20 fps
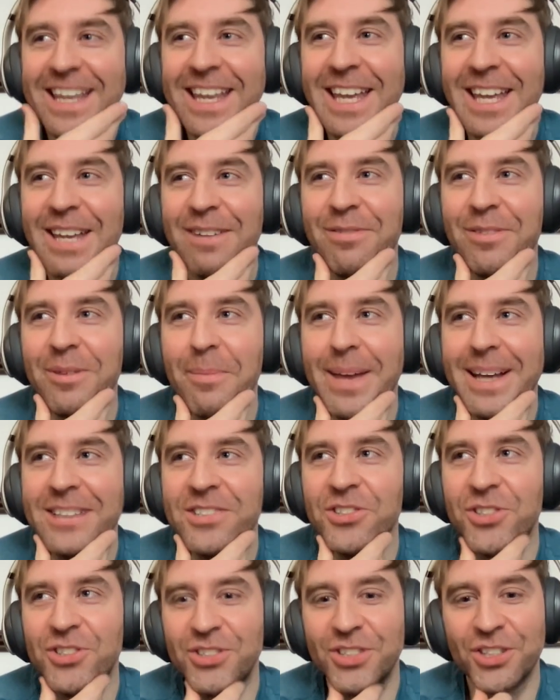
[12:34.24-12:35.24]
If the message
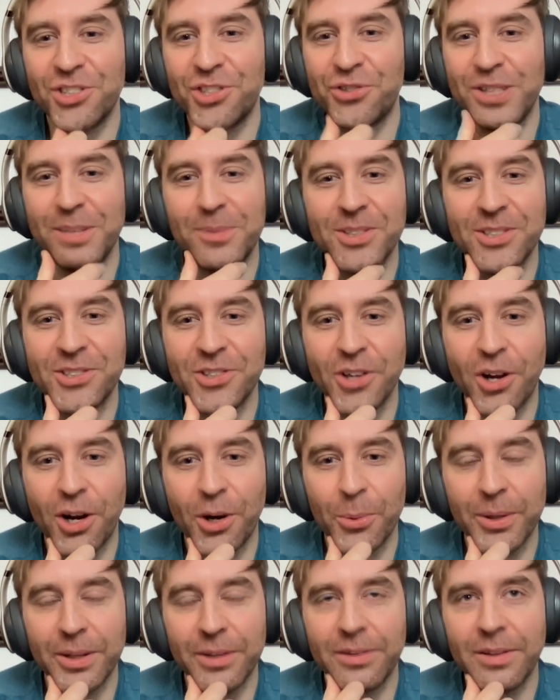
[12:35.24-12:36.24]
is extreme to start
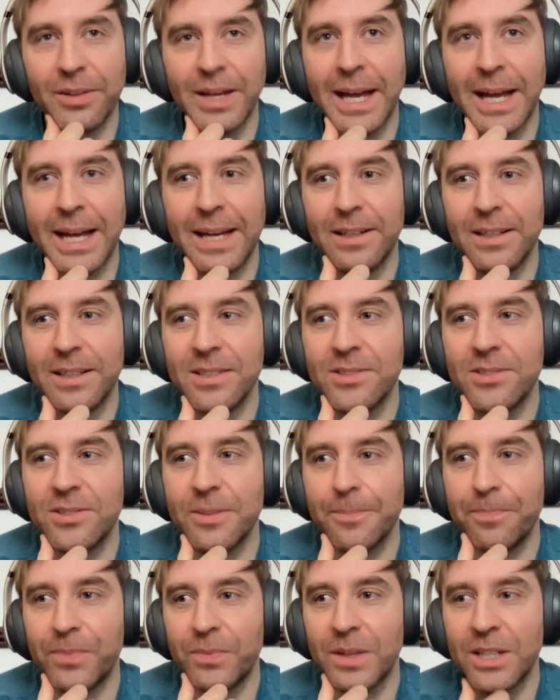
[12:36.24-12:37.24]
with, and
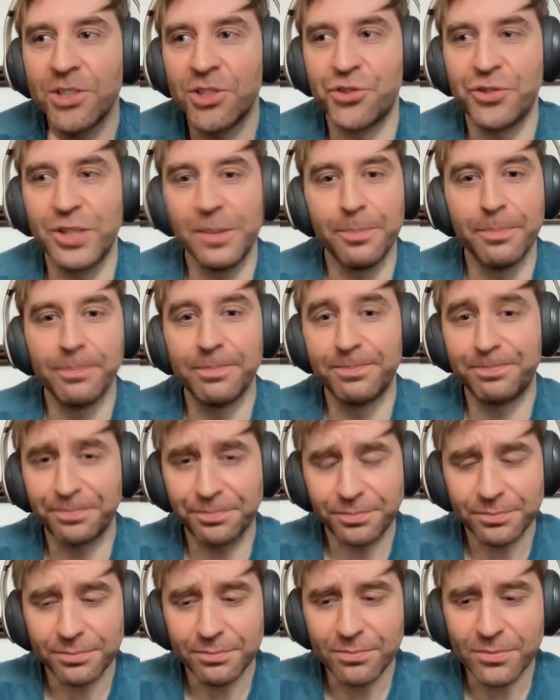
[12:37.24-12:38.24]
it's
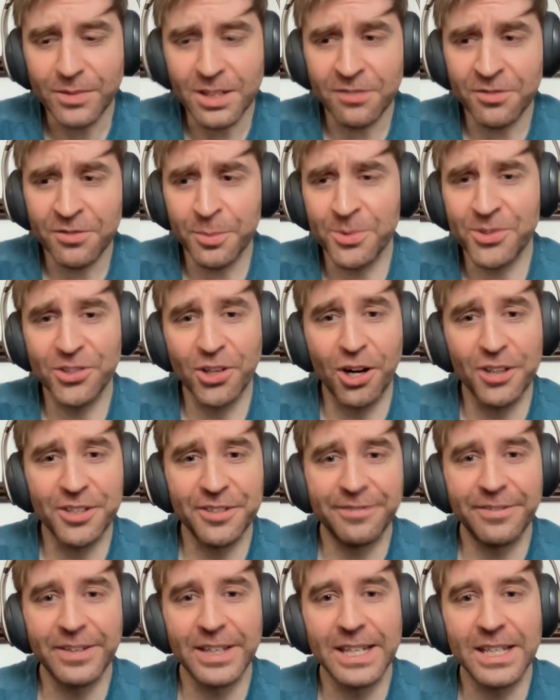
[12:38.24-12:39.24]
extreme from
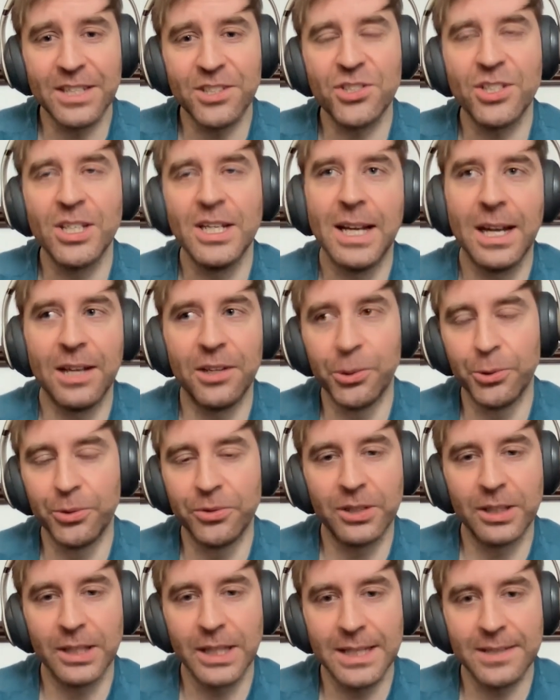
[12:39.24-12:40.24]
start to finish, I
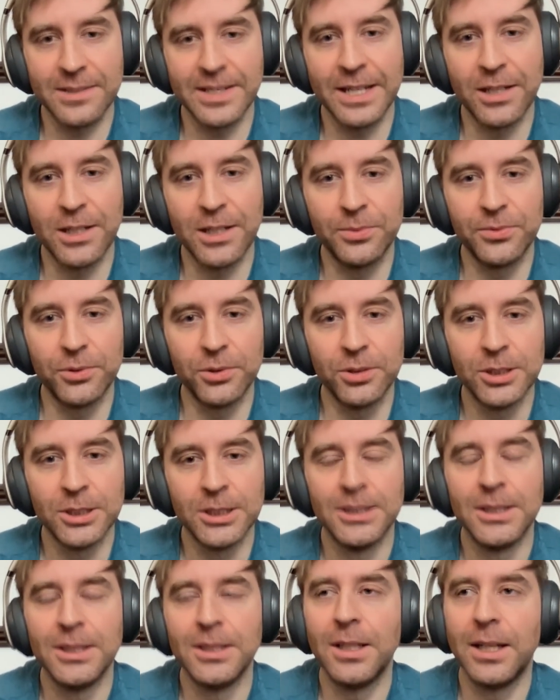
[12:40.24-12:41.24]
don't think that's
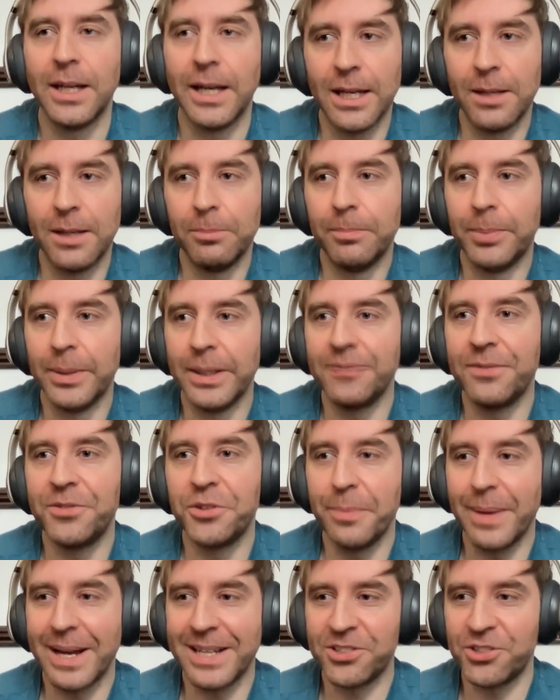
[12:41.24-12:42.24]
helpful.
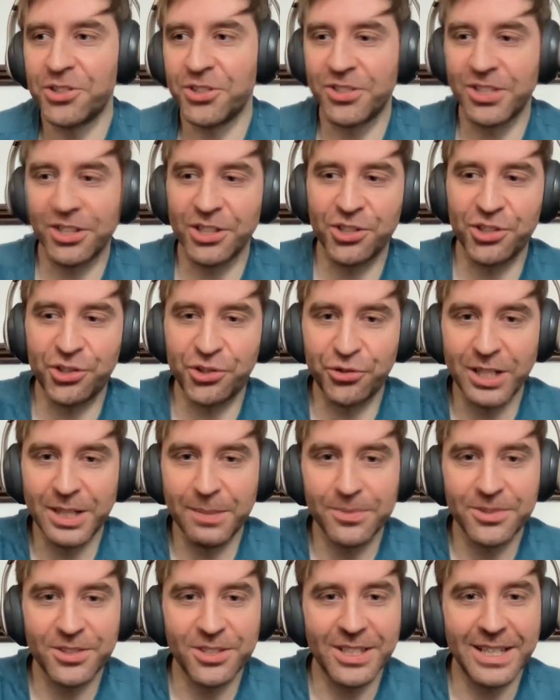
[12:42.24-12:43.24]
But if your message is
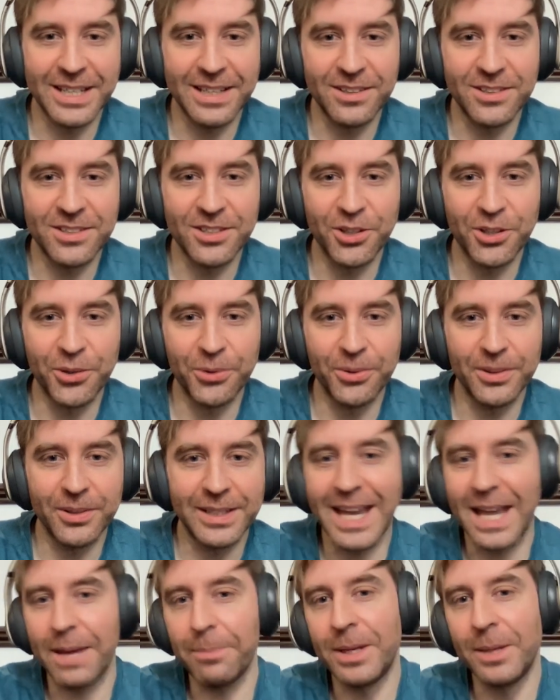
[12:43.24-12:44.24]
extreme to you know,
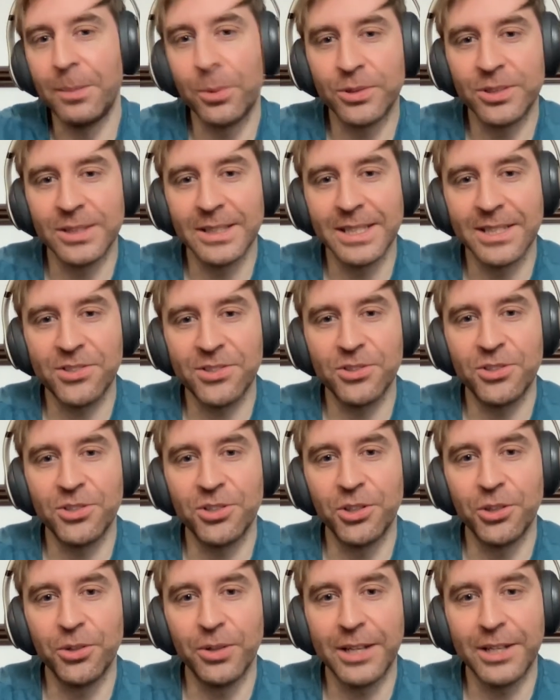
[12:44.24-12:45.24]
get people to listen to
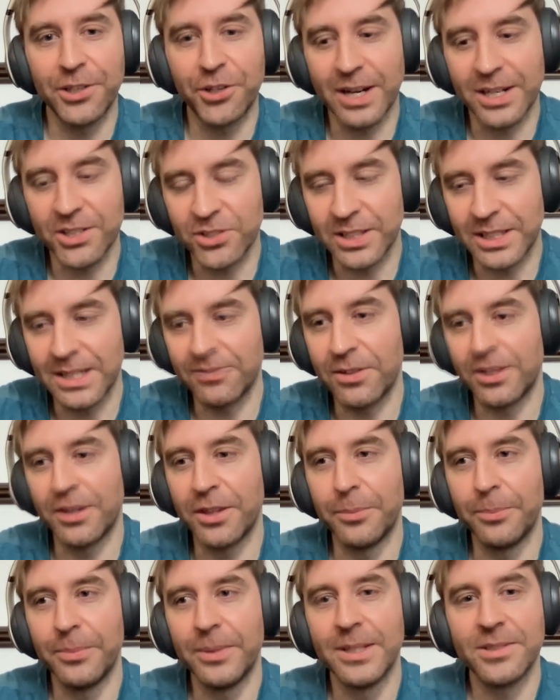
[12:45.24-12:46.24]
you, and you're actually giving
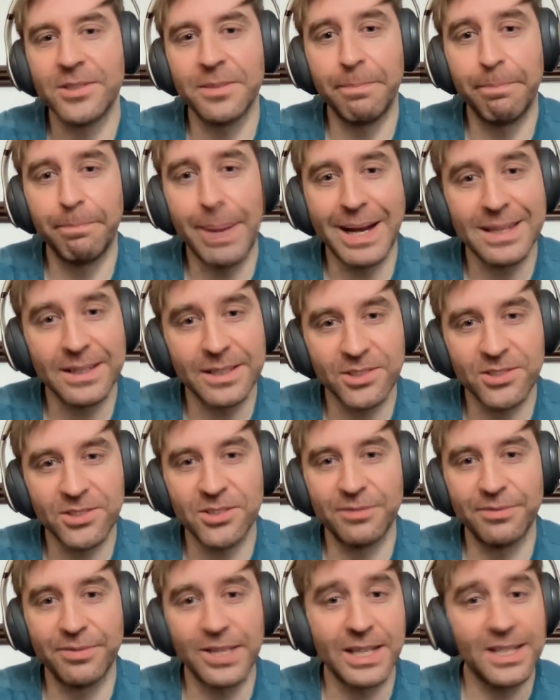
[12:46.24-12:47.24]
them some balanced
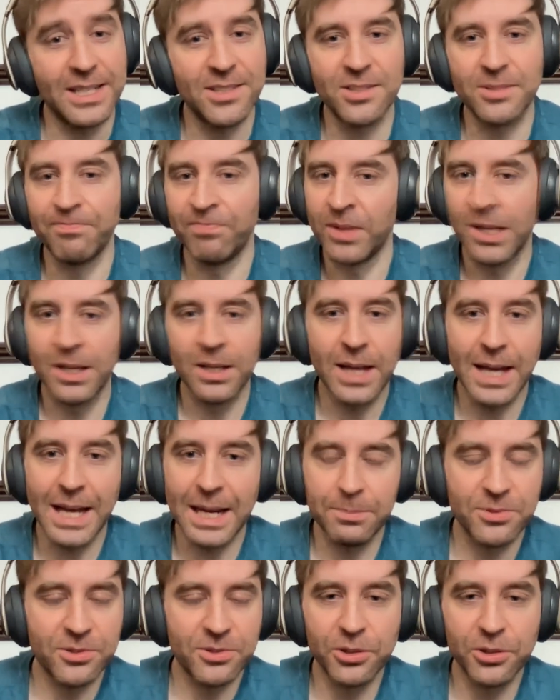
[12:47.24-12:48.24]
advice,
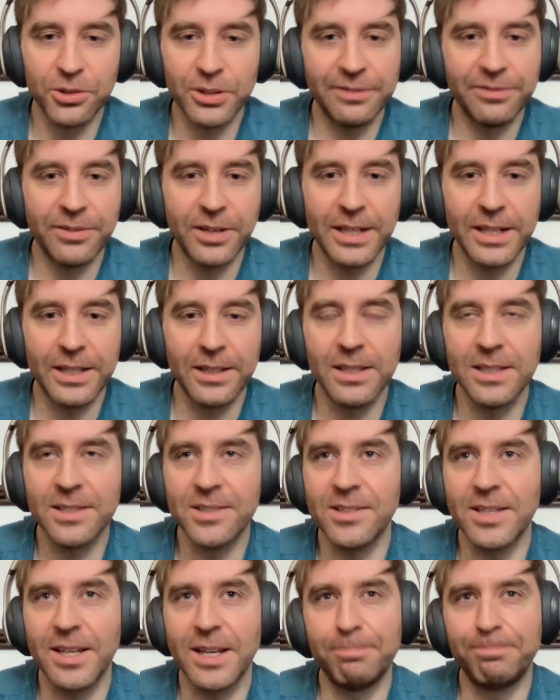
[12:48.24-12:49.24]
absolutely fine. It's
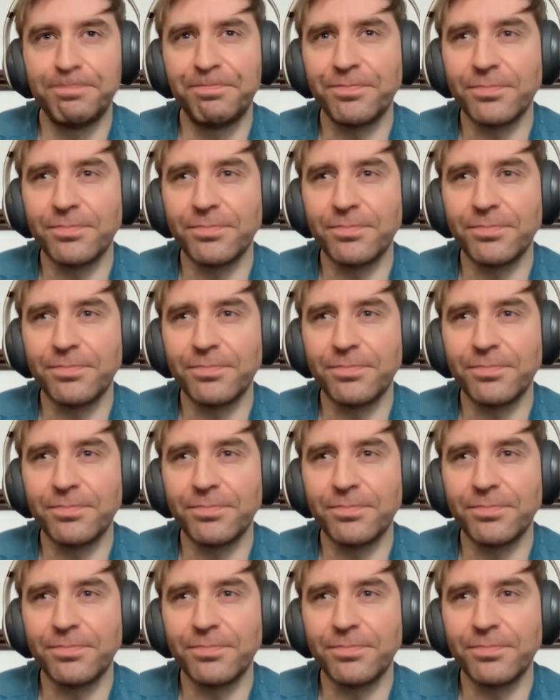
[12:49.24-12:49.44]
kind